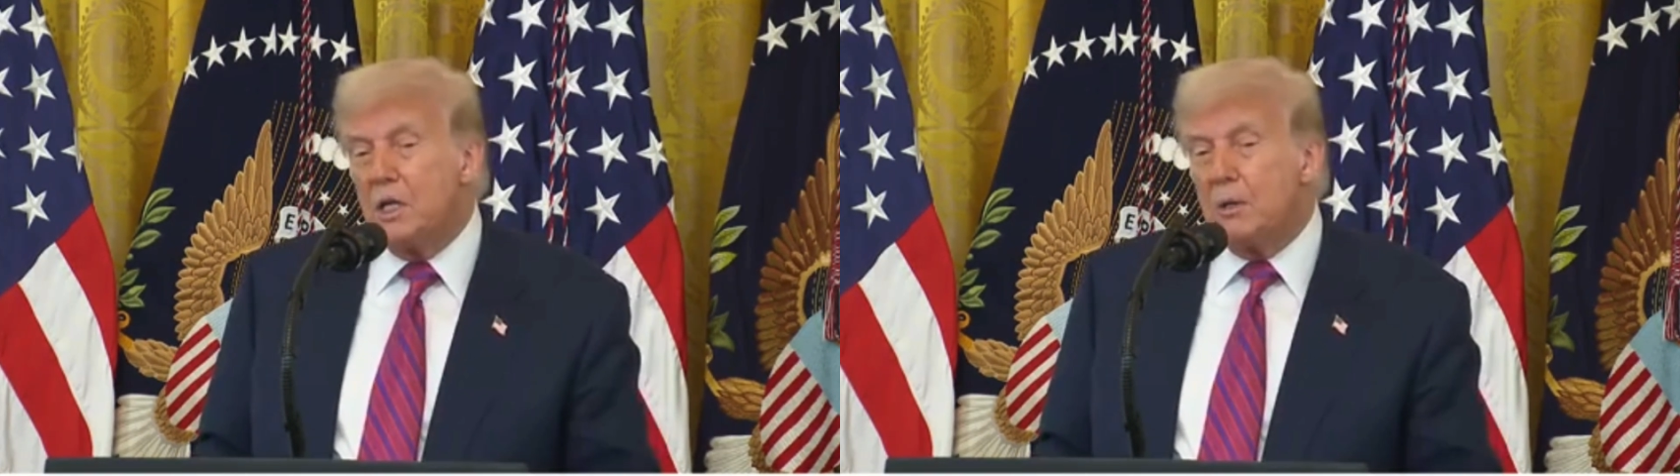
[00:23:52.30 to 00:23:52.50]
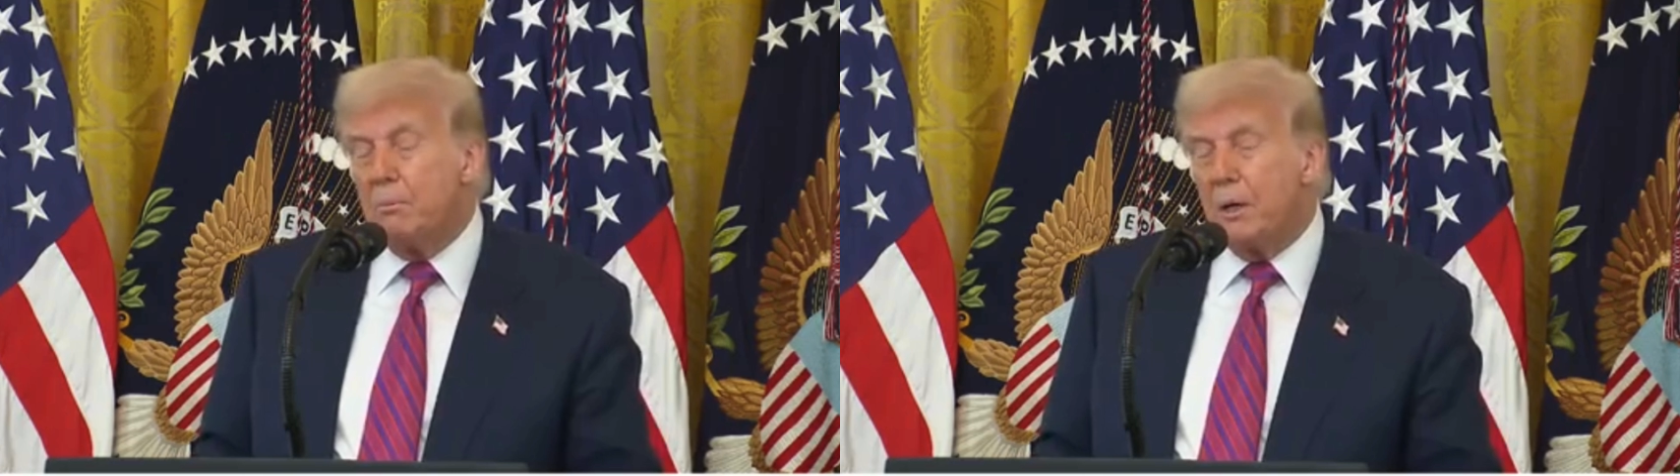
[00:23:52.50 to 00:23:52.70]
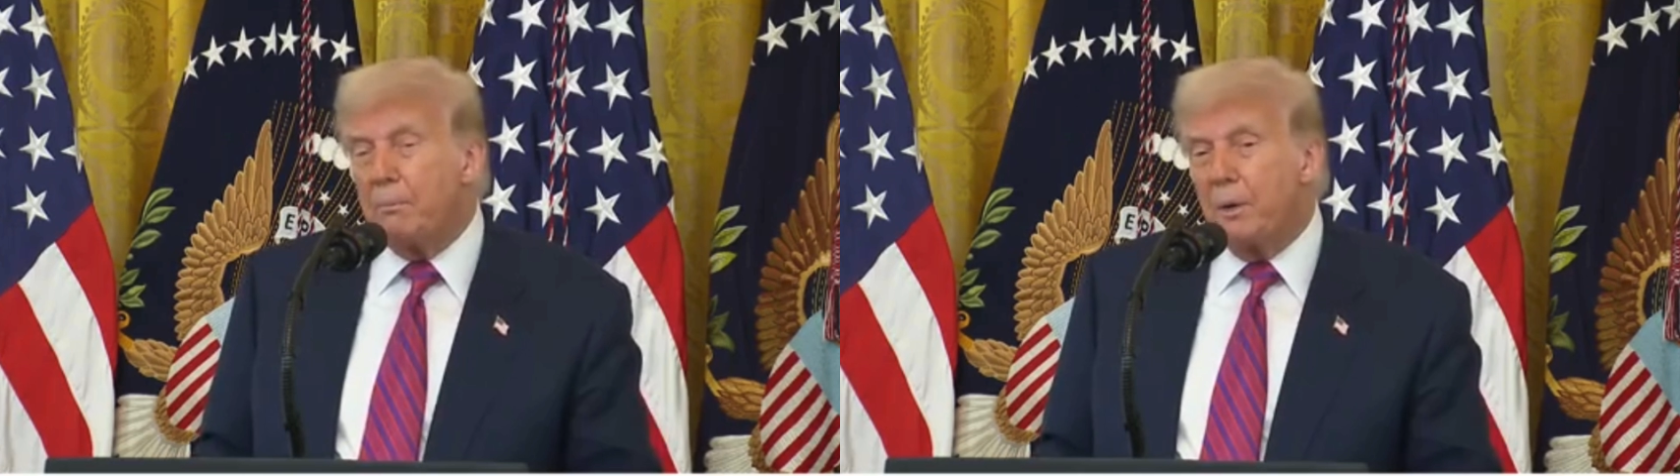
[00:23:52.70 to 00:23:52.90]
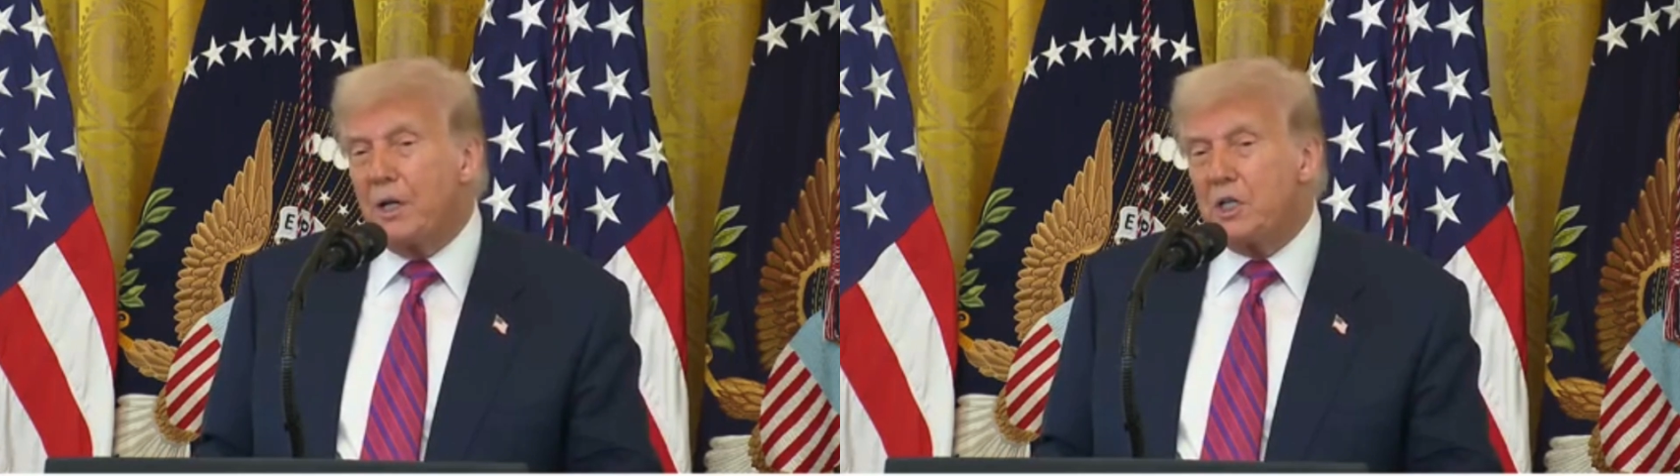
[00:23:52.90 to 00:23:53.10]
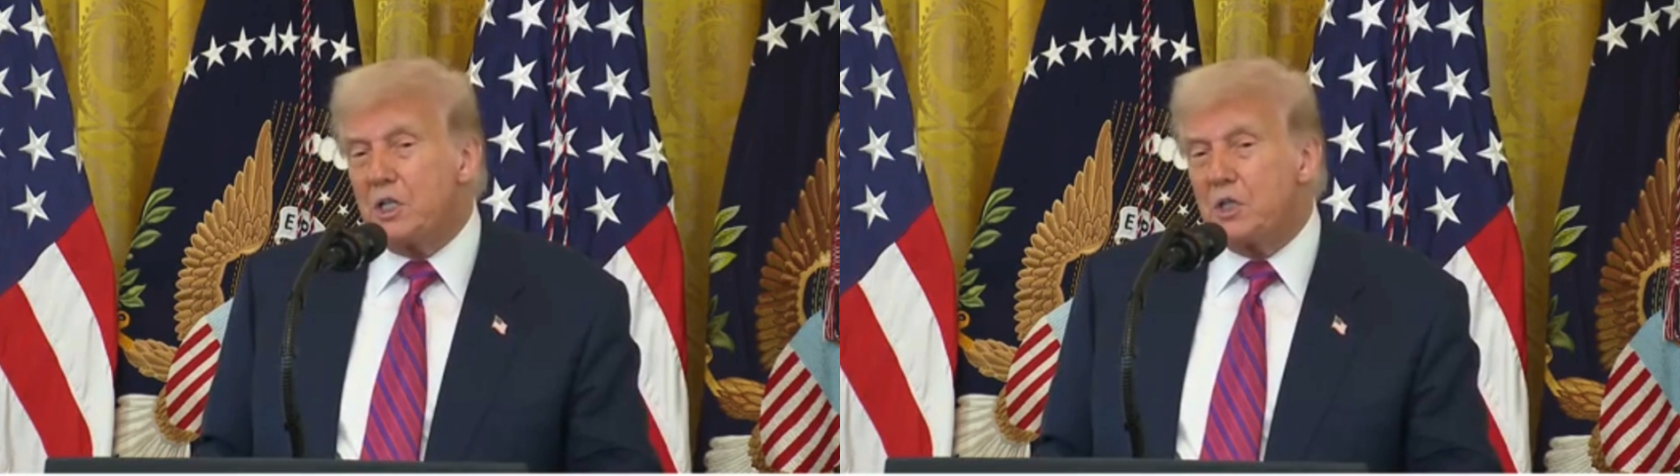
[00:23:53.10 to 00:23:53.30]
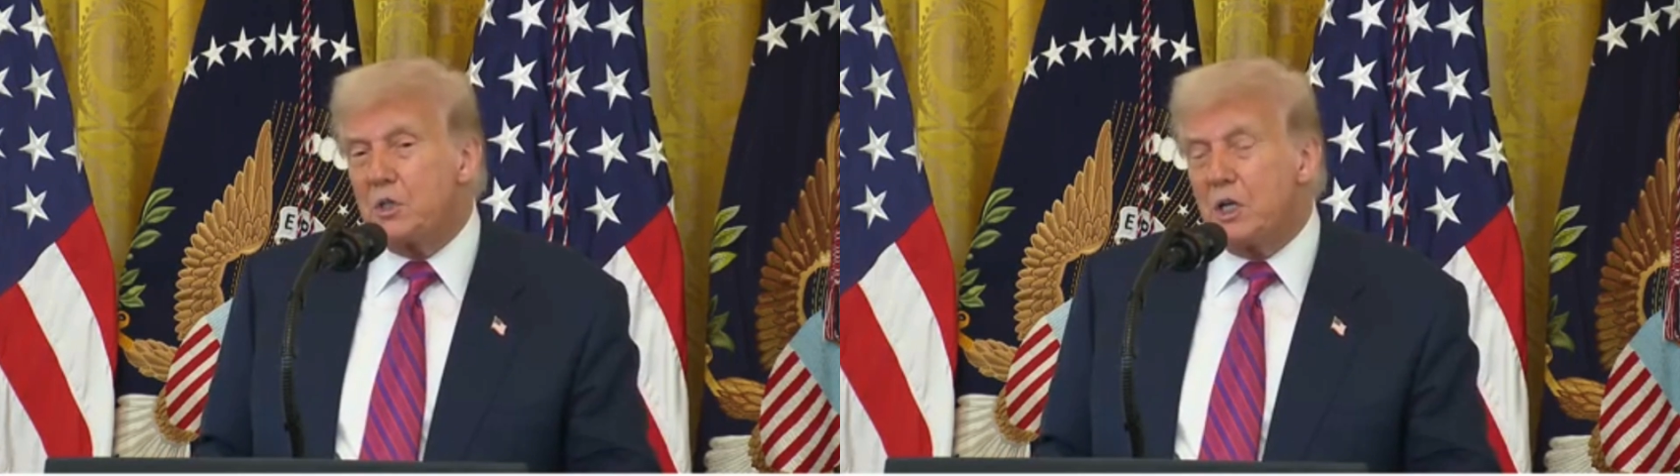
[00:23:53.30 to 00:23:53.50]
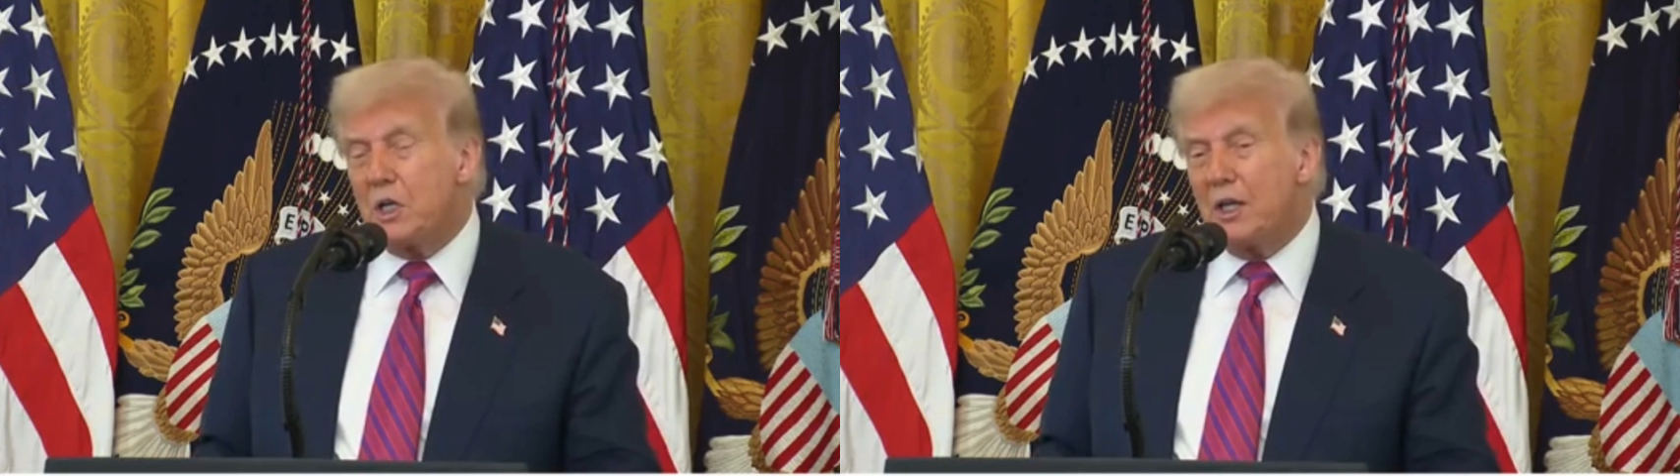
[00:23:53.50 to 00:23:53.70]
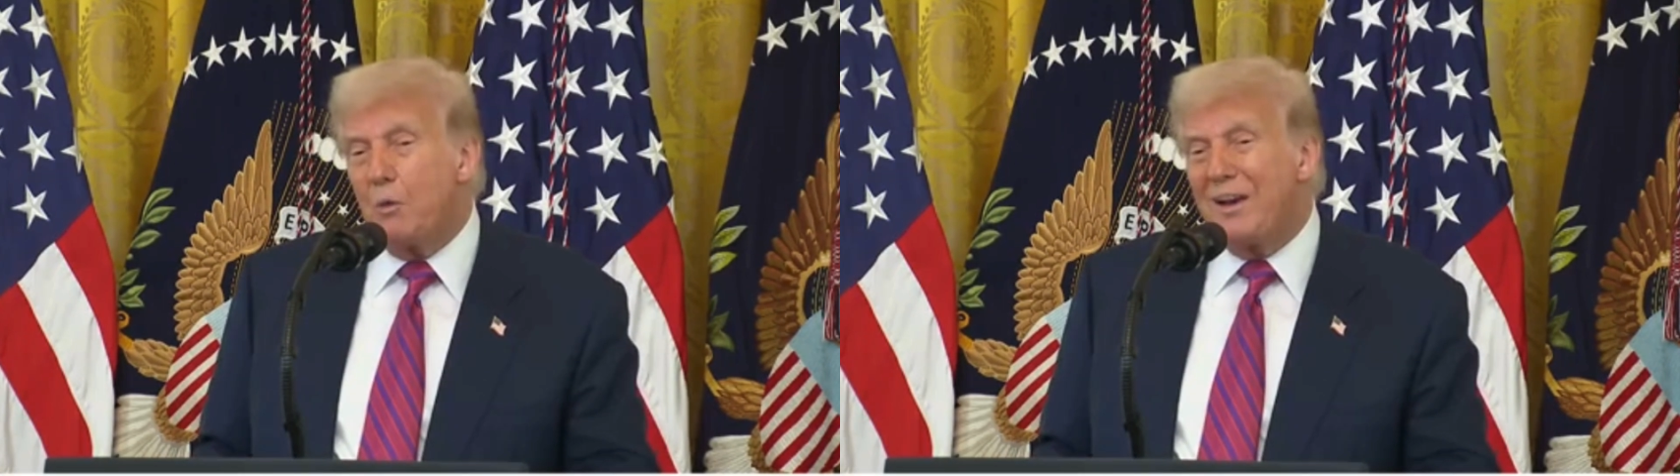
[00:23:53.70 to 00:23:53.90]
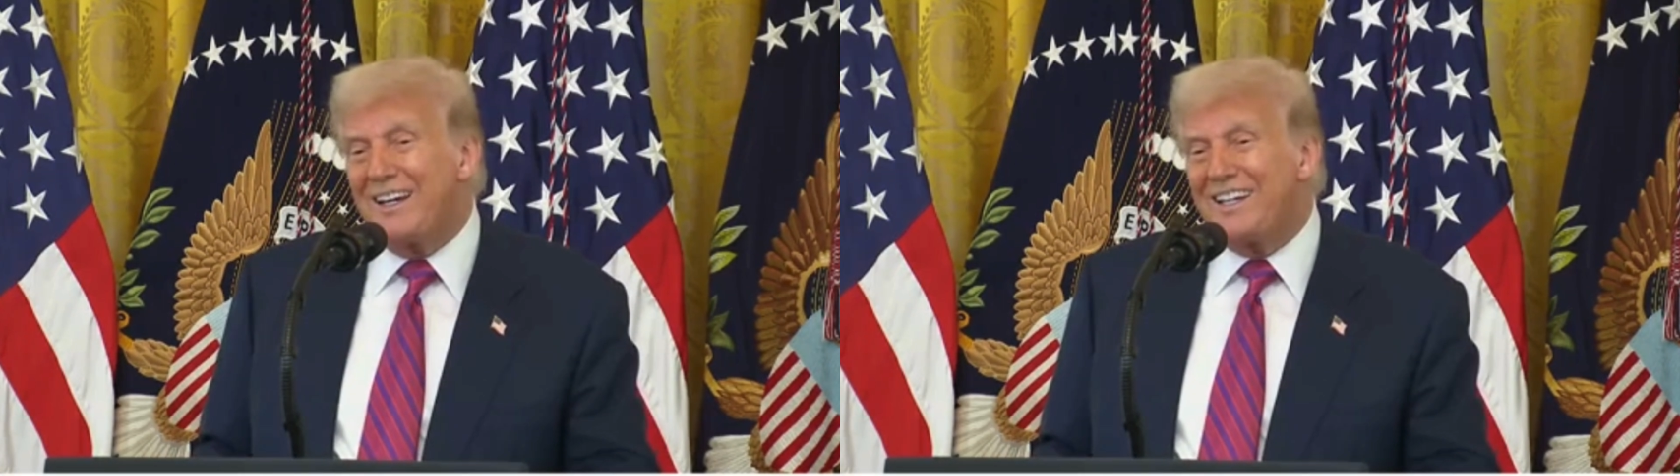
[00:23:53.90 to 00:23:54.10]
But BRICS is, they wanted